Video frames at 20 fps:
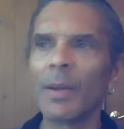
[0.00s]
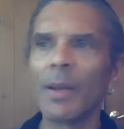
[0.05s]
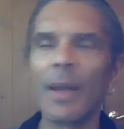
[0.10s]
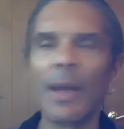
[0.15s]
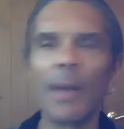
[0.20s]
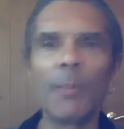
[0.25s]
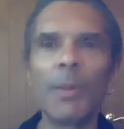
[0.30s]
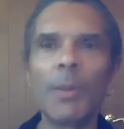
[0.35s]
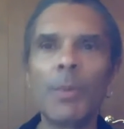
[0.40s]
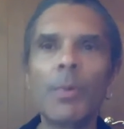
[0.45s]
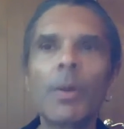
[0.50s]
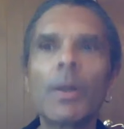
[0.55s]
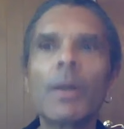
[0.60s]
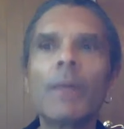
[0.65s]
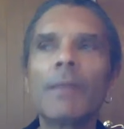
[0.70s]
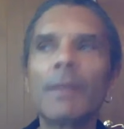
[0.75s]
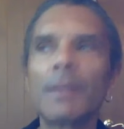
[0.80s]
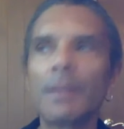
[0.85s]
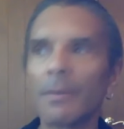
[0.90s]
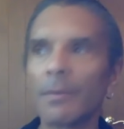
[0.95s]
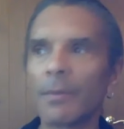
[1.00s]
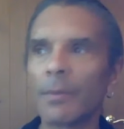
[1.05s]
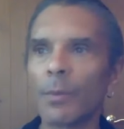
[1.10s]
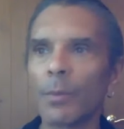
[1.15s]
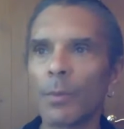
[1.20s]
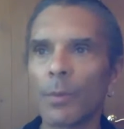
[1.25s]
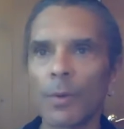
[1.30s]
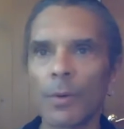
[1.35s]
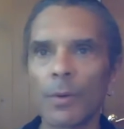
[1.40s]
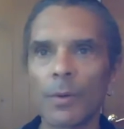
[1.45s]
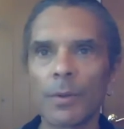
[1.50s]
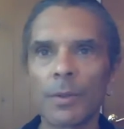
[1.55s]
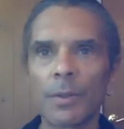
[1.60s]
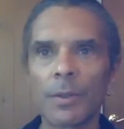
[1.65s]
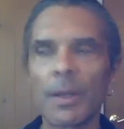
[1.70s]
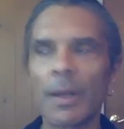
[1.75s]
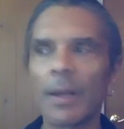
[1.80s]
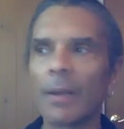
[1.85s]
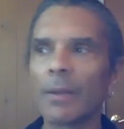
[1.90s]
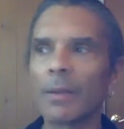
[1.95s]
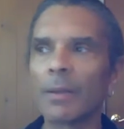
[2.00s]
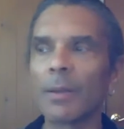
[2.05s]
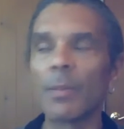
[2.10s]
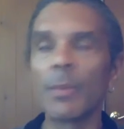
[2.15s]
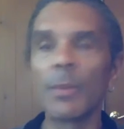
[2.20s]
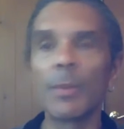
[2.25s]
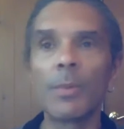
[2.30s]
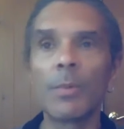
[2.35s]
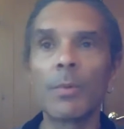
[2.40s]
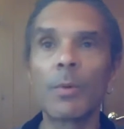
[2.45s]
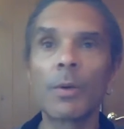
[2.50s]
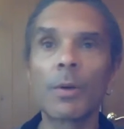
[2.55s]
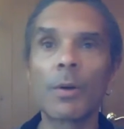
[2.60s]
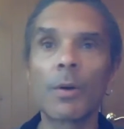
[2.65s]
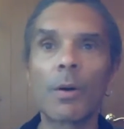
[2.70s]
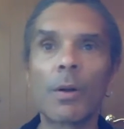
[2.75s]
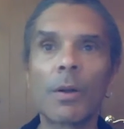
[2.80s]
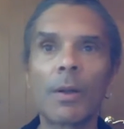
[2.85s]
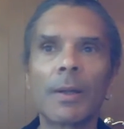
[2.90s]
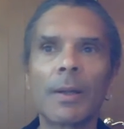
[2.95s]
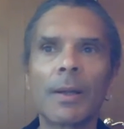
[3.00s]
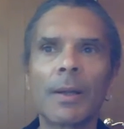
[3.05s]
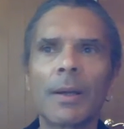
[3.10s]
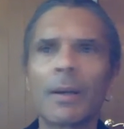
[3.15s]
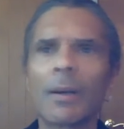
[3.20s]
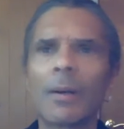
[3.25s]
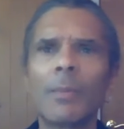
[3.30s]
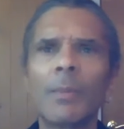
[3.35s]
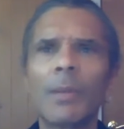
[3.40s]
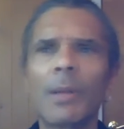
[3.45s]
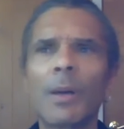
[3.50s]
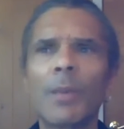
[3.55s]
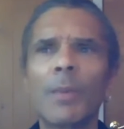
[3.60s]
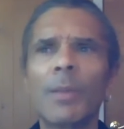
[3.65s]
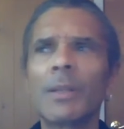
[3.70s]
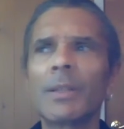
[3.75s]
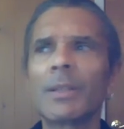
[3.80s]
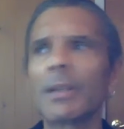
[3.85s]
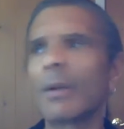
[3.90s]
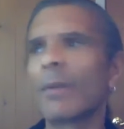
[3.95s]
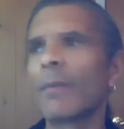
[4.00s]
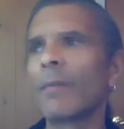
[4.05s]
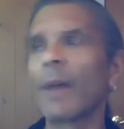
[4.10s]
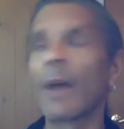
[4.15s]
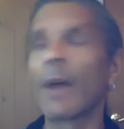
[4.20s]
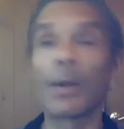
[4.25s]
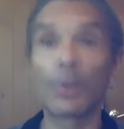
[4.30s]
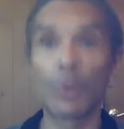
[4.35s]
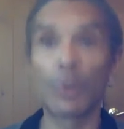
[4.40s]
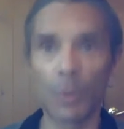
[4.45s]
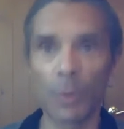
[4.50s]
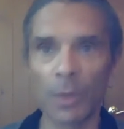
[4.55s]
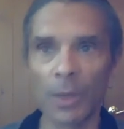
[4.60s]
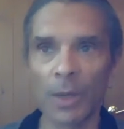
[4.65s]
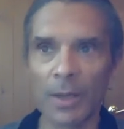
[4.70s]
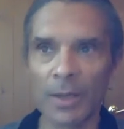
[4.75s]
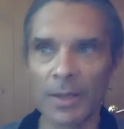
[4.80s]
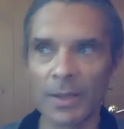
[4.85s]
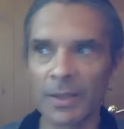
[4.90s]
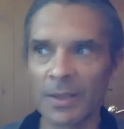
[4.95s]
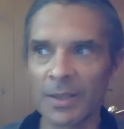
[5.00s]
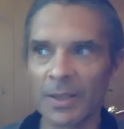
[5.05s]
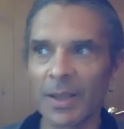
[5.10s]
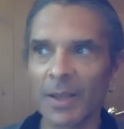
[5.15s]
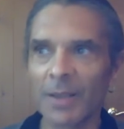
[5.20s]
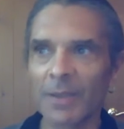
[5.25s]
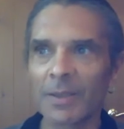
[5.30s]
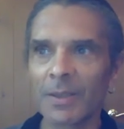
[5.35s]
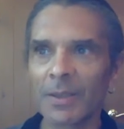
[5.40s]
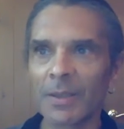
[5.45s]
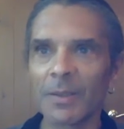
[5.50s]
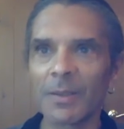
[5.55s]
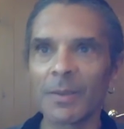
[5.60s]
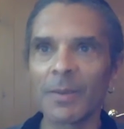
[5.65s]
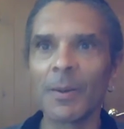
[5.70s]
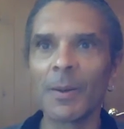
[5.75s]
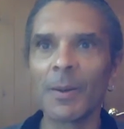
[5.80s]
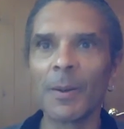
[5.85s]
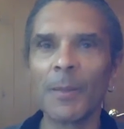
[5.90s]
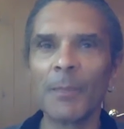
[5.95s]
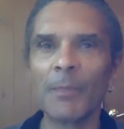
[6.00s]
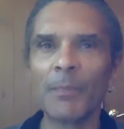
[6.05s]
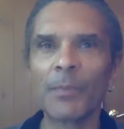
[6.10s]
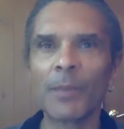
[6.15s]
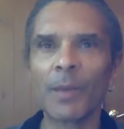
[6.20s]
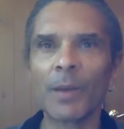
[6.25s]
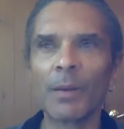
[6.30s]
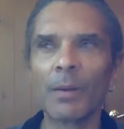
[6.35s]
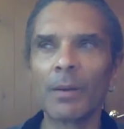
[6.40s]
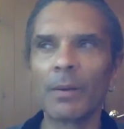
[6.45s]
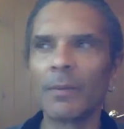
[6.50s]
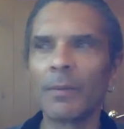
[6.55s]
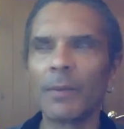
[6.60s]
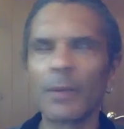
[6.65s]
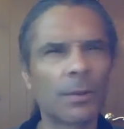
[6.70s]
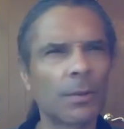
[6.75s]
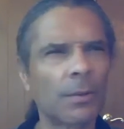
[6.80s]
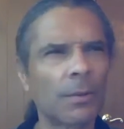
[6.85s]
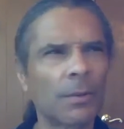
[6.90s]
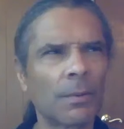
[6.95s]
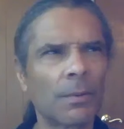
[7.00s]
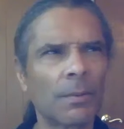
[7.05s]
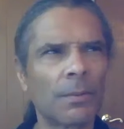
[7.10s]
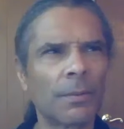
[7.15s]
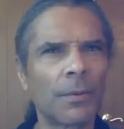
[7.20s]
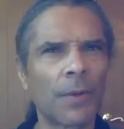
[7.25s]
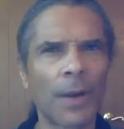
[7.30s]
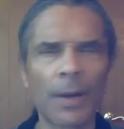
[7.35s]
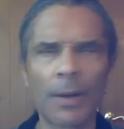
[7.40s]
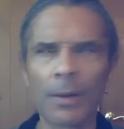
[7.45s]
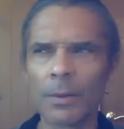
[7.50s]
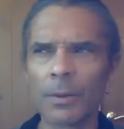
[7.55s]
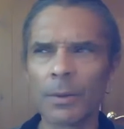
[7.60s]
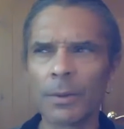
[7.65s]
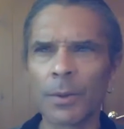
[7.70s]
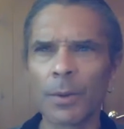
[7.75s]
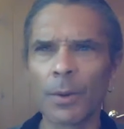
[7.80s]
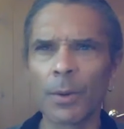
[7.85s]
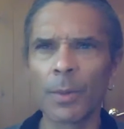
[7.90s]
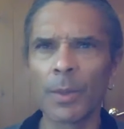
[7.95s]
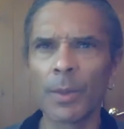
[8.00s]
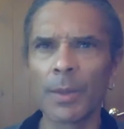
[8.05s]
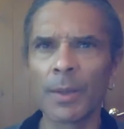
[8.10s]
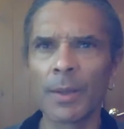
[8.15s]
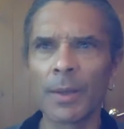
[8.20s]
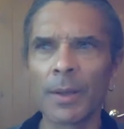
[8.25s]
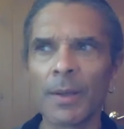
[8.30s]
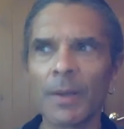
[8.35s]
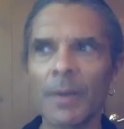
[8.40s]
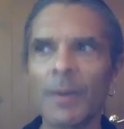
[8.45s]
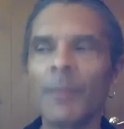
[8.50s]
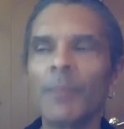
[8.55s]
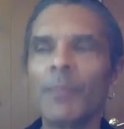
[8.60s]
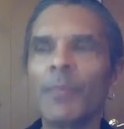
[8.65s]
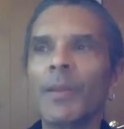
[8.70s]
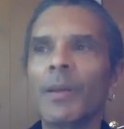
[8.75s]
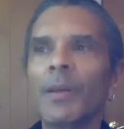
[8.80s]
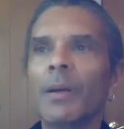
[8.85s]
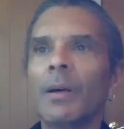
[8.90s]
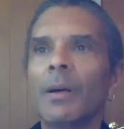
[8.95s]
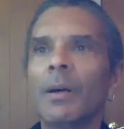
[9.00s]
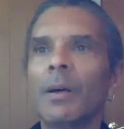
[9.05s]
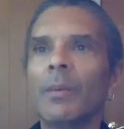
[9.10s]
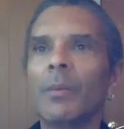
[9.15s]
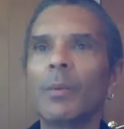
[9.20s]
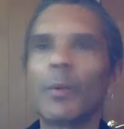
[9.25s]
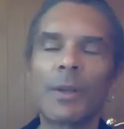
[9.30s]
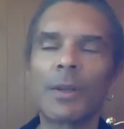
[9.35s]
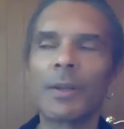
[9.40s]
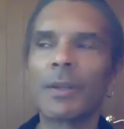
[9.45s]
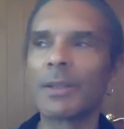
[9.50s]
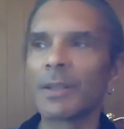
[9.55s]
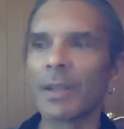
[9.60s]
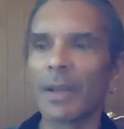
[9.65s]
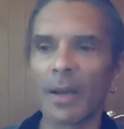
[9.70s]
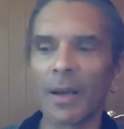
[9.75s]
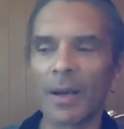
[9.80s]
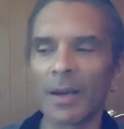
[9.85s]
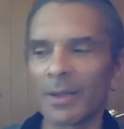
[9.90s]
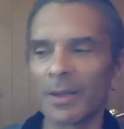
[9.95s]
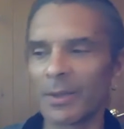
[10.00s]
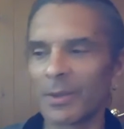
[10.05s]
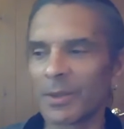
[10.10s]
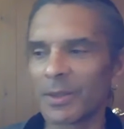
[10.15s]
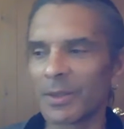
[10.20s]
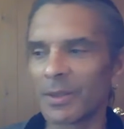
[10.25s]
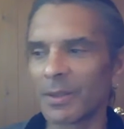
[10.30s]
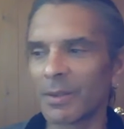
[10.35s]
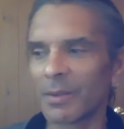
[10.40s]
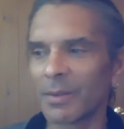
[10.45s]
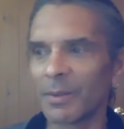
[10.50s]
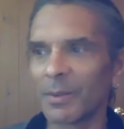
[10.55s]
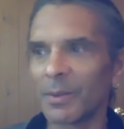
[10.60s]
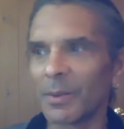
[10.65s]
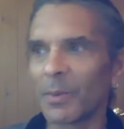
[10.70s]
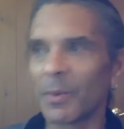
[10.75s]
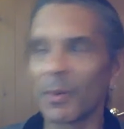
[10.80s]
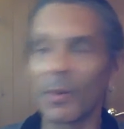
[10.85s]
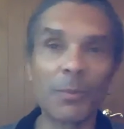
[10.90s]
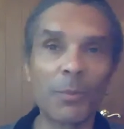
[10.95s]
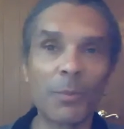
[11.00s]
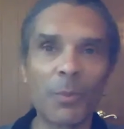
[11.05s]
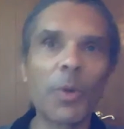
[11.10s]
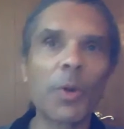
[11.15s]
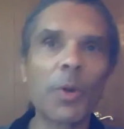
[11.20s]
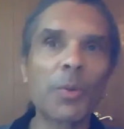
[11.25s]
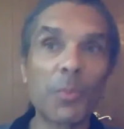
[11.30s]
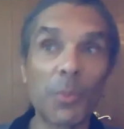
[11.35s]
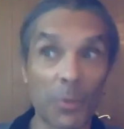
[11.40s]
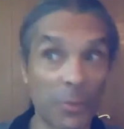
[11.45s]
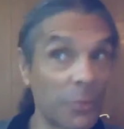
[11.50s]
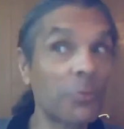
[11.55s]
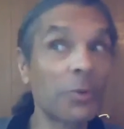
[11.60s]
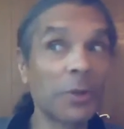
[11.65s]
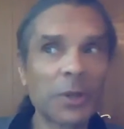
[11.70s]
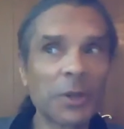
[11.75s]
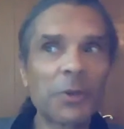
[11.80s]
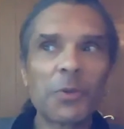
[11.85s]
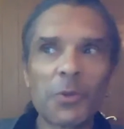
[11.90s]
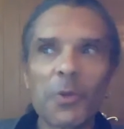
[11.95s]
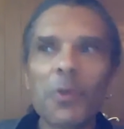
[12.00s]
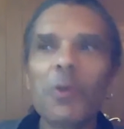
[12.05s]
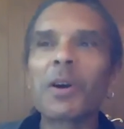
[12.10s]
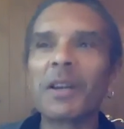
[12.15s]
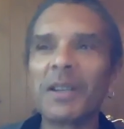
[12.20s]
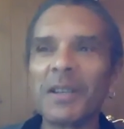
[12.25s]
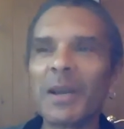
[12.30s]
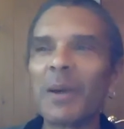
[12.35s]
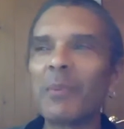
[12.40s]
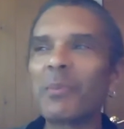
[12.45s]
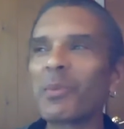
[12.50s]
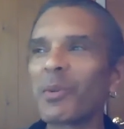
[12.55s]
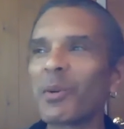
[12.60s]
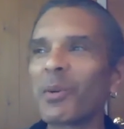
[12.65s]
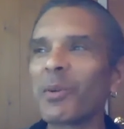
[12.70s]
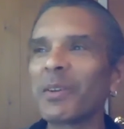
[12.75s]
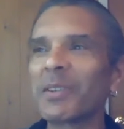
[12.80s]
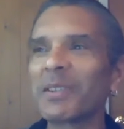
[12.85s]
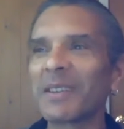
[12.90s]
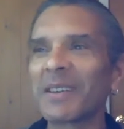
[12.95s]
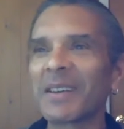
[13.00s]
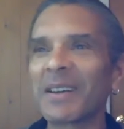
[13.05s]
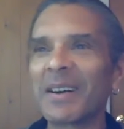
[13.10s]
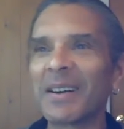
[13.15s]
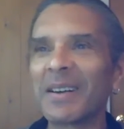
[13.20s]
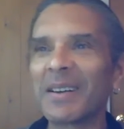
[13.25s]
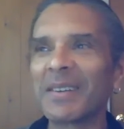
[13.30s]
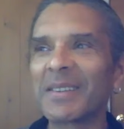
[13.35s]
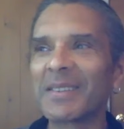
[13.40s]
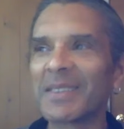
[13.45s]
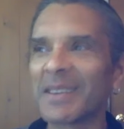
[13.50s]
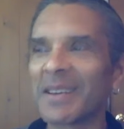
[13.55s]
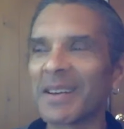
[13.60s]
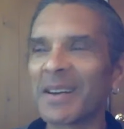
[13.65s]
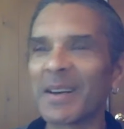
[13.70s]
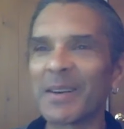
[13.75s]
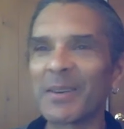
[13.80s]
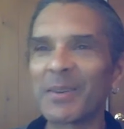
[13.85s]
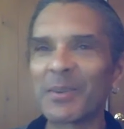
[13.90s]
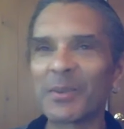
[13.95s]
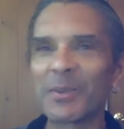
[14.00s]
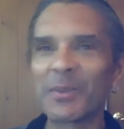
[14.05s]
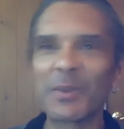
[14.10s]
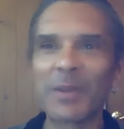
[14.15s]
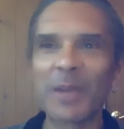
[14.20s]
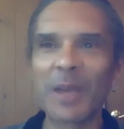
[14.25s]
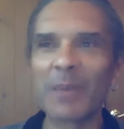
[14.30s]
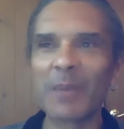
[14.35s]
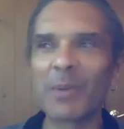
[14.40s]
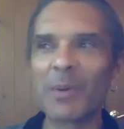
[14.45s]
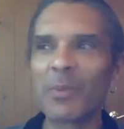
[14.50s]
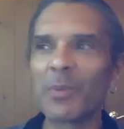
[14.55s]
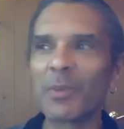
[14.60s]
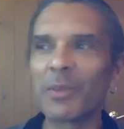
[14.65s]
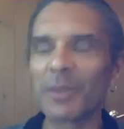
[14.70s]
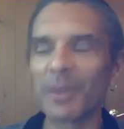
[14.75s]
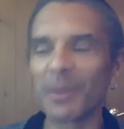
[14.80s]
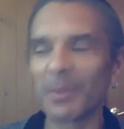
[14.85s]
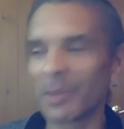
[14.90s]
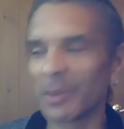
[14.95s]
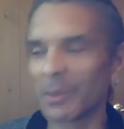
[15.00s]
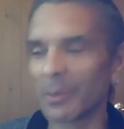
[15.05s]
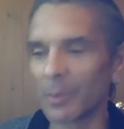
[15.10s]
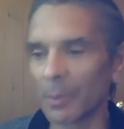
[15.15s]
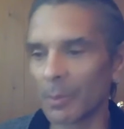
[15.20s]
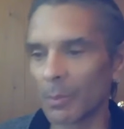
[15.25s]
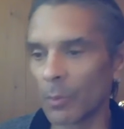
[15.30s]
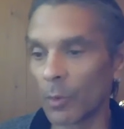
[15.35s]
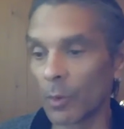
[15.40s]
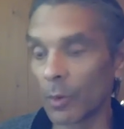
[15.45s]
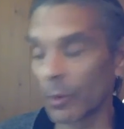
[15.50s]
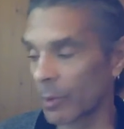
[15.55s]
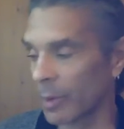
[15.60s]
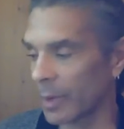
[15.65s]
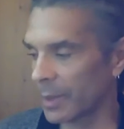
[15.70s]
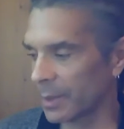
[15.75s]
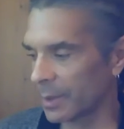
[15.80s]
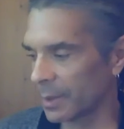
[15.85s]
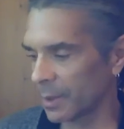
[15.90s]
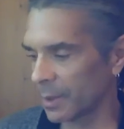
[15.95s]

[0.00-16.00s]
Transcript: and people give it different words. Some people would call it like becoming self-actualized. So that's the Viktor Frankl's term, I think. One of the psychiatrists that, one of the really cool contemporary psychiatrists who came up with something with more great